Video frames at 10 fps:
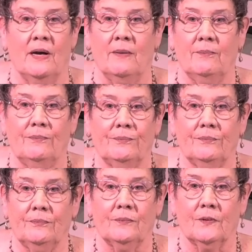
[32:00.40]
by.
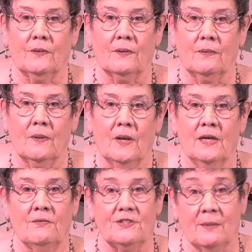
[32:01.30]

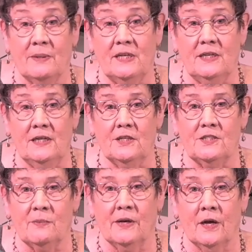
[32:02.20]
And if somebody needed
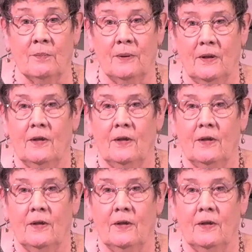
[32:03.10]
some help,